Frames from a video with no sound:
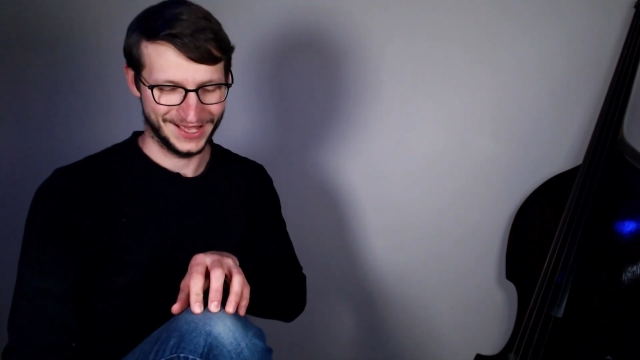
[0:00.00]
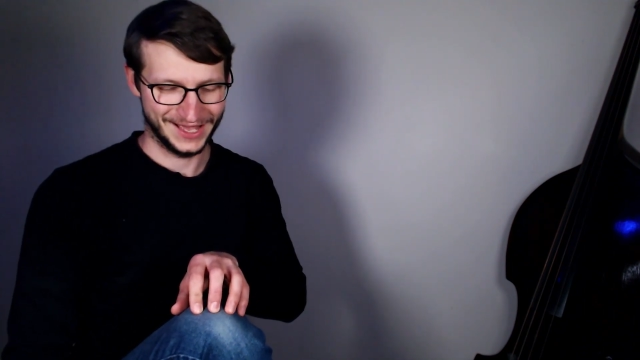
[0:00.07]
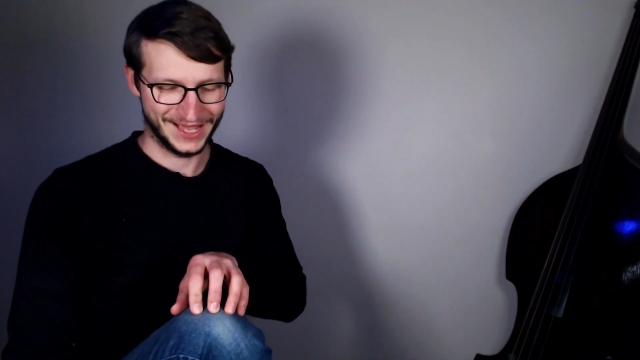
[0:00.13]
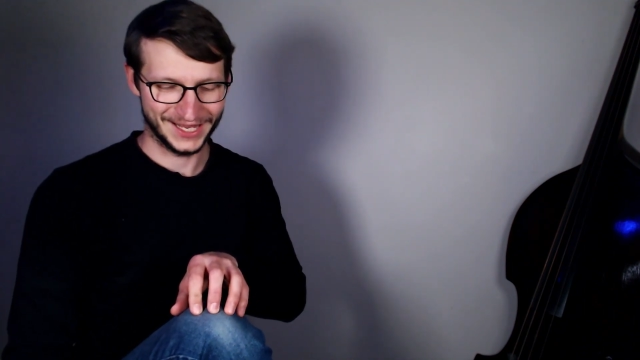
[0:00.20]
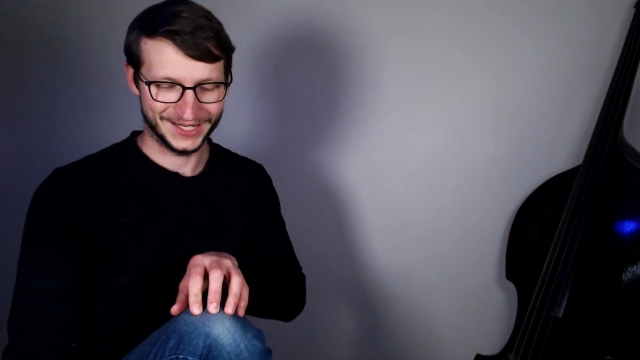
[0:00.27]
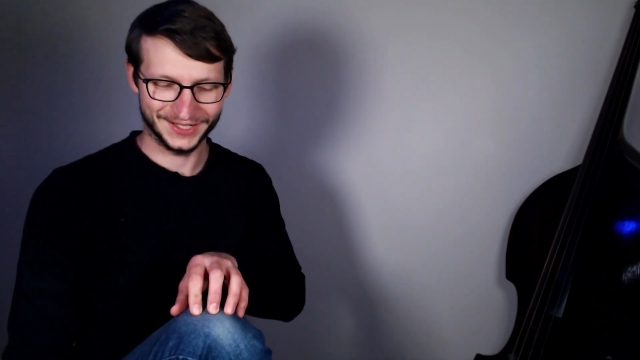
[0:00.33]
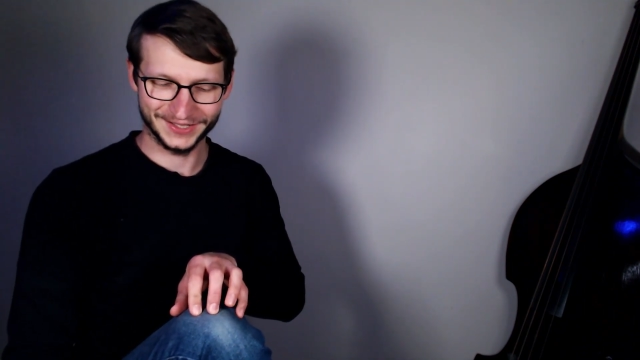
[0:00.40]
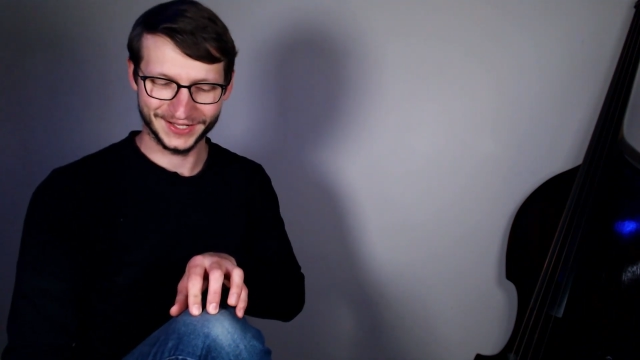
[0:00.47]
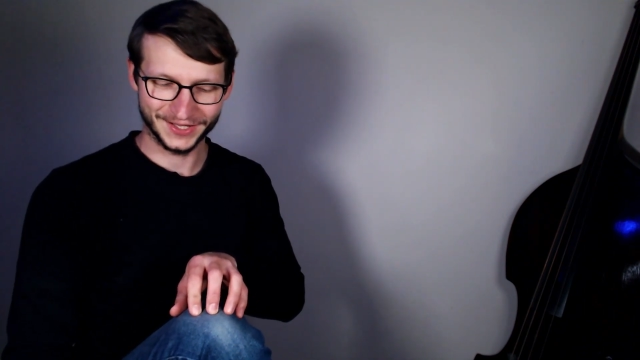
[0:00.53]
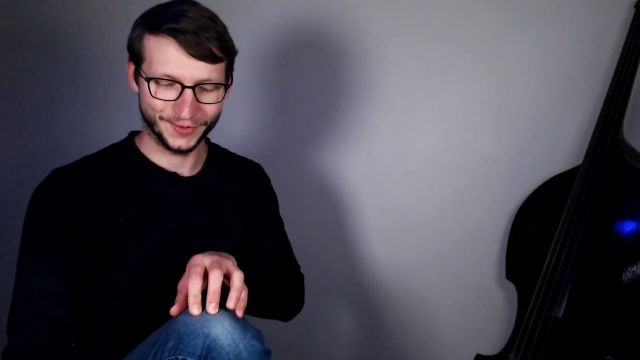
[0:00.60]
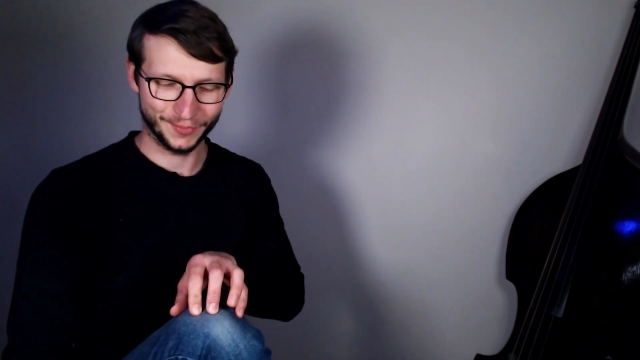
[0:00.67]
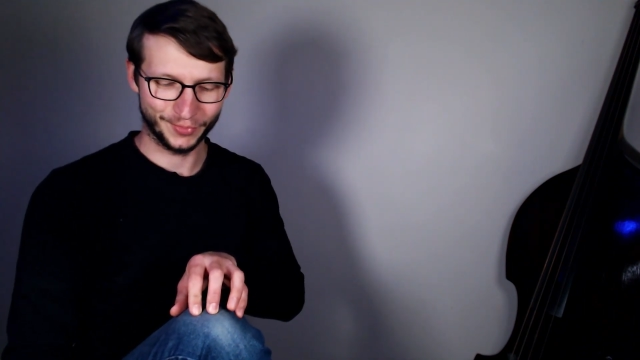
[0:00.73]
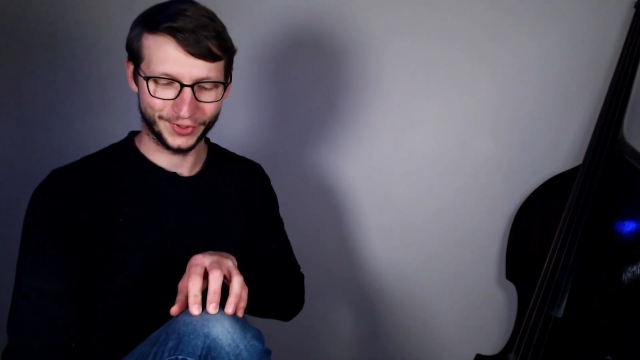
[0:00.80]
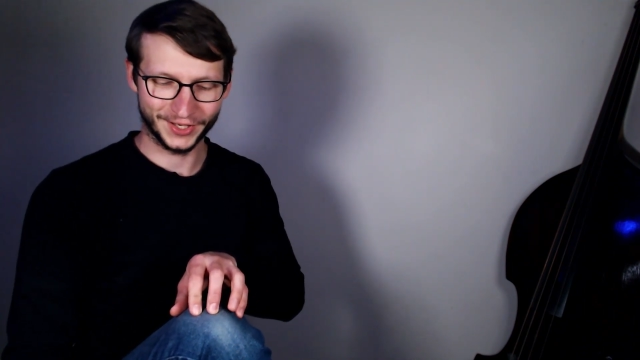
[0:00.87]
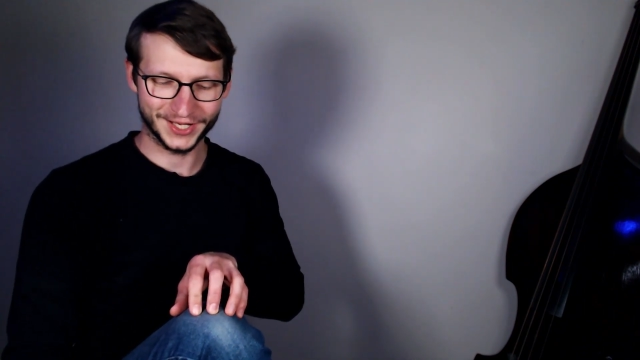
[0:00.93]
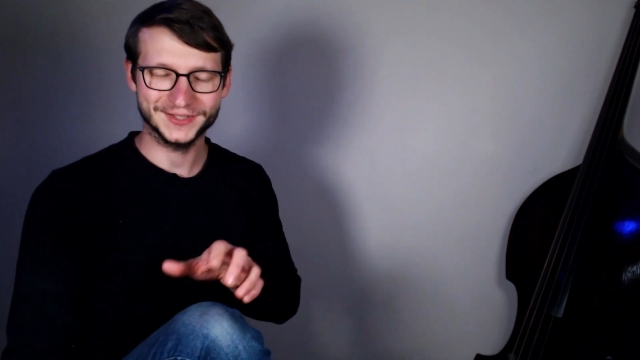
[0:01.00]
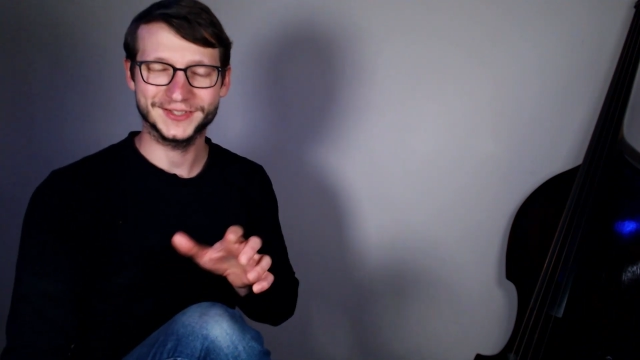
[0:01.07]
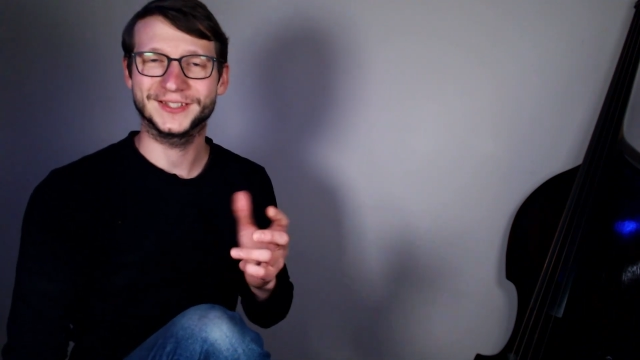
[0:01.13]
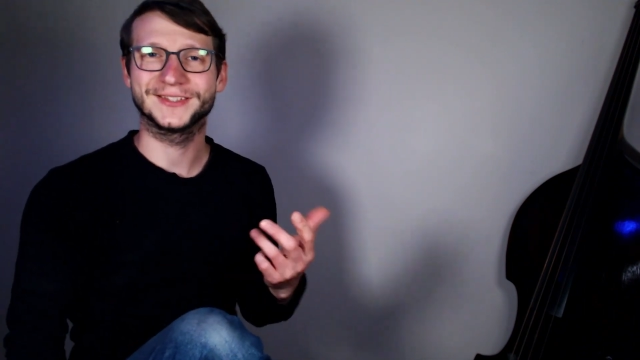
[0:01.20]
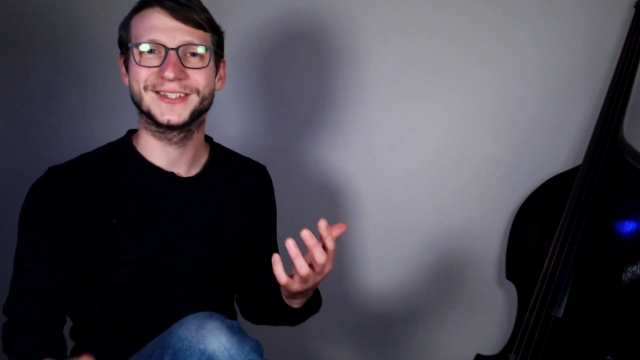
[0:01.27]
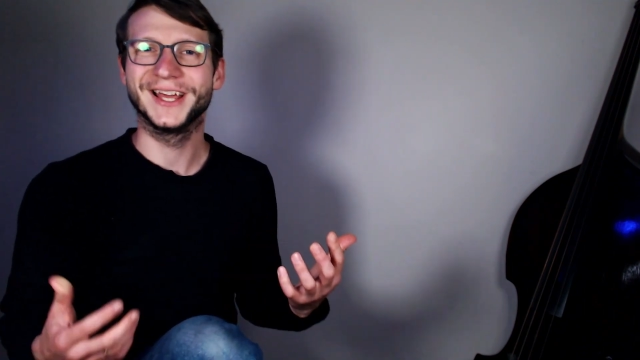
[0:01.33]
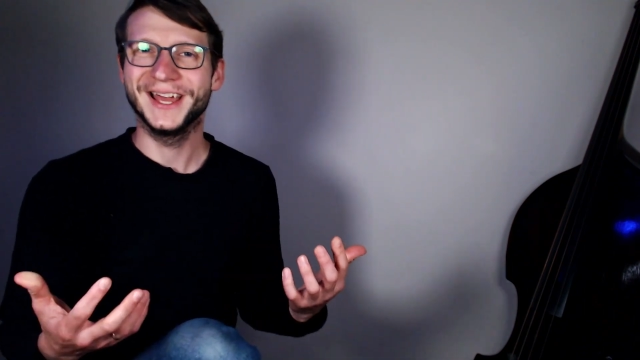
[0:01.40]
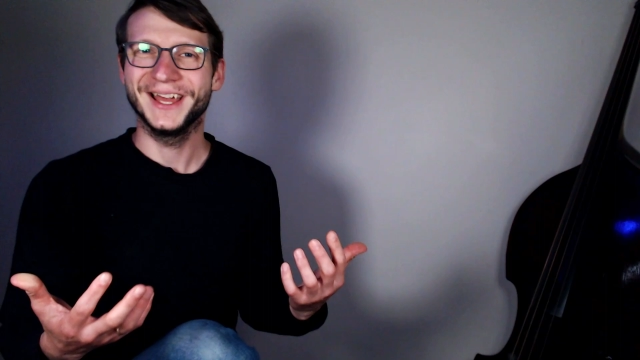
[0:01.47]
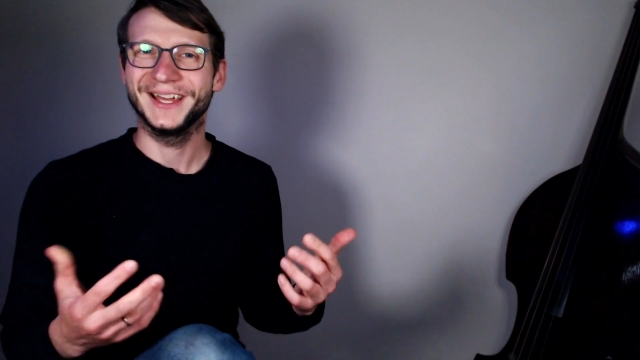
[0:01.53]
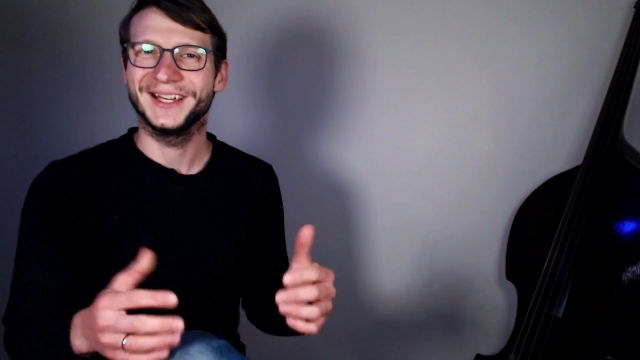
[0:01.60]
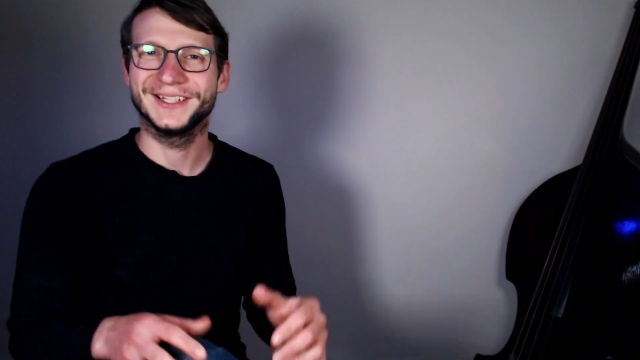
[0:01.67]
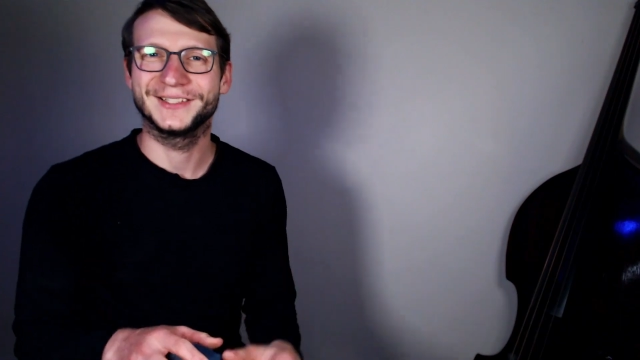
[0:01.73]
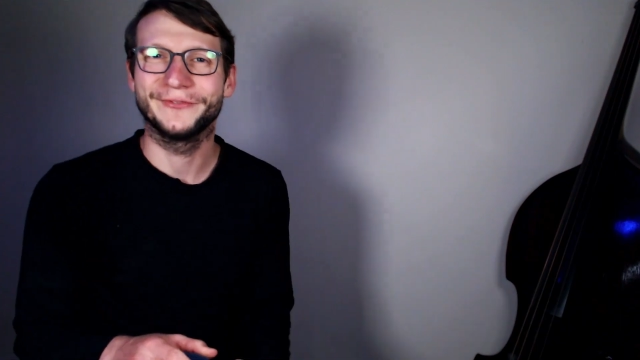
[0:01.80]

And another plus is it's